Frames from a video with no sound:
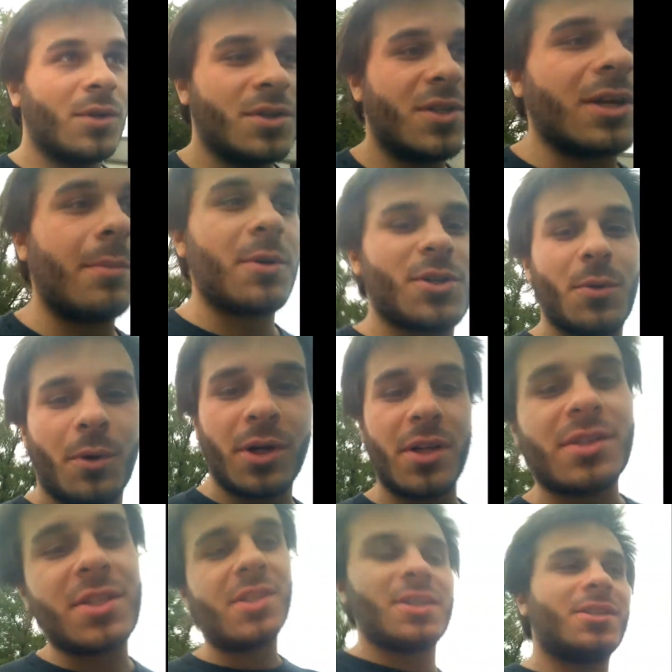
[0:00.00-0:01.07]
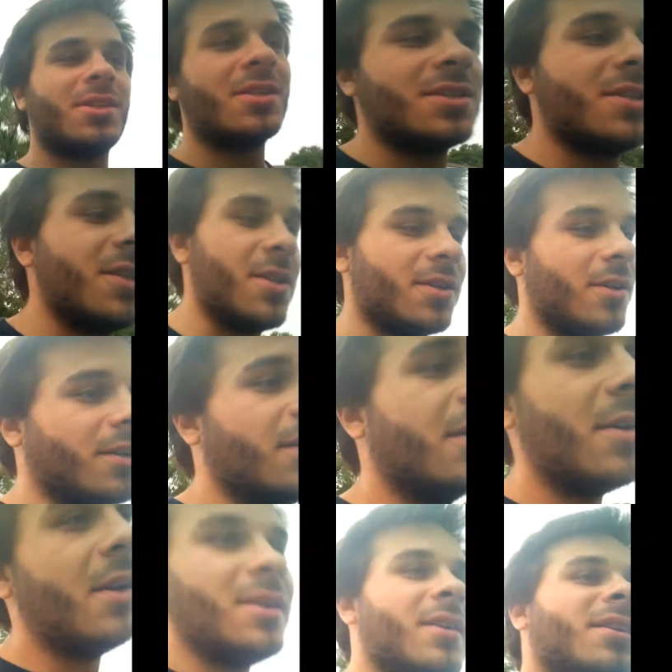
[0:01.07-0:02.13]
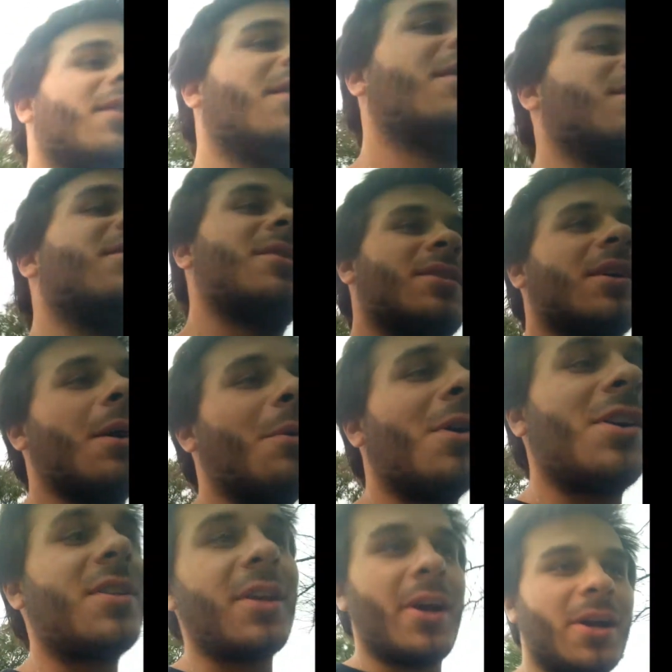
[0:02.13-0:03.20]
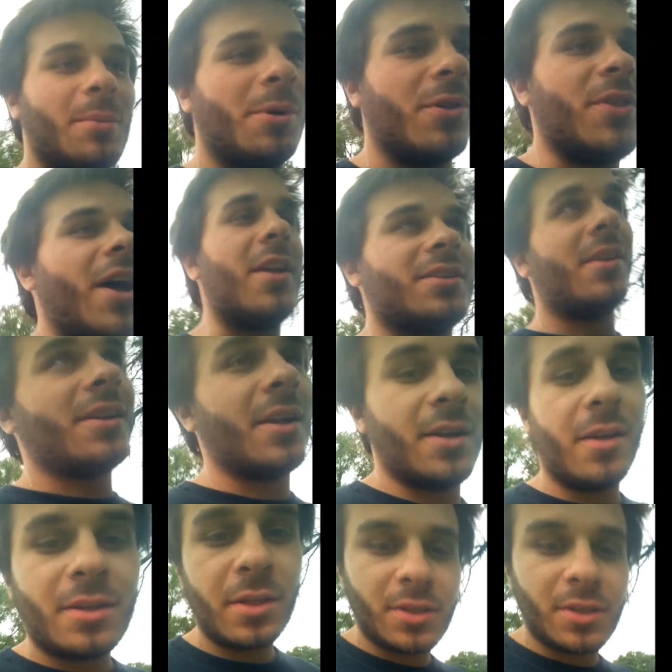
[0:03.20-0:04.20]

Sumner's more consistency. I wanted to talk about that today.